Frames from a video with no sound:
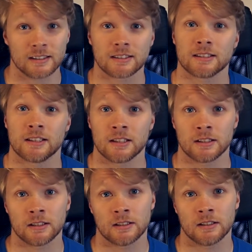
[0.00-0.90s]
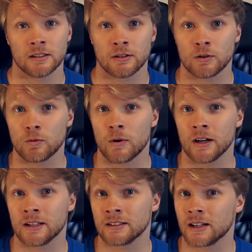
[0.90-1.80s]

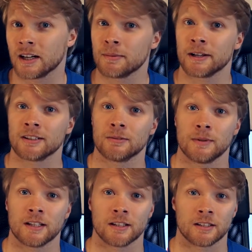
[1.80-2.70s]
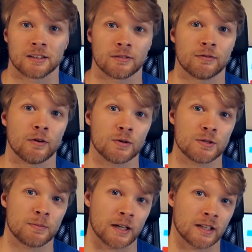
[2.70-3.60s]
Why I might not be getting the full
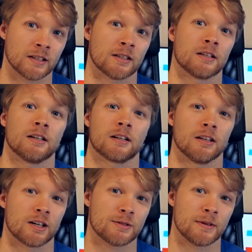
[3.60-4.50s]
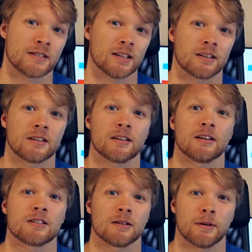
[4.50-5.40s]
spec clock speeds
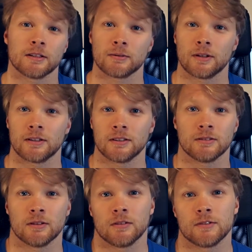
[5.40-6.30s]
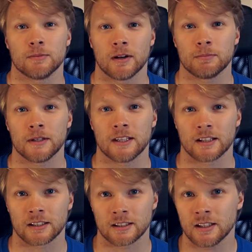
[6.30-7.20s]
that some other of you might be
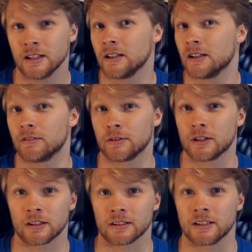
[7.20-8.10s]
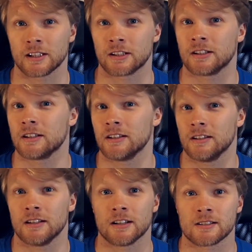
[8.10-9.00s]
getting if you get a later
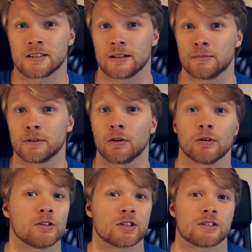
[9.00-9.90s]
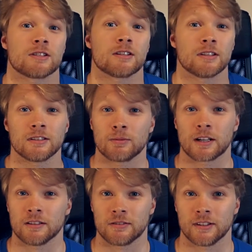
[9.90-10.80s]
ES sample or just the
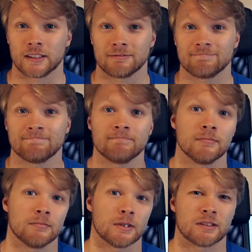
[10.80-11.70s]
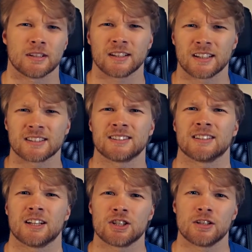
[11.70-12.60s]
regular thing. But I guess
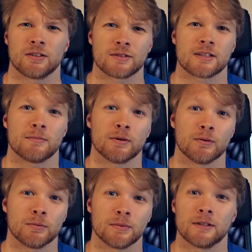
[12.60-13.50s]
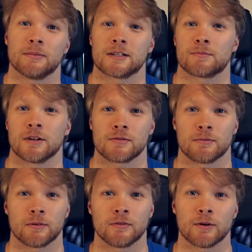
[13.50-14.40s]
an engineering sample would be the best price
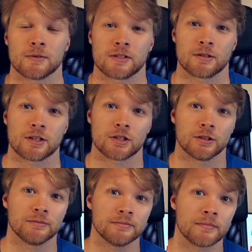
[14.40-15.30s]
for performance ratio.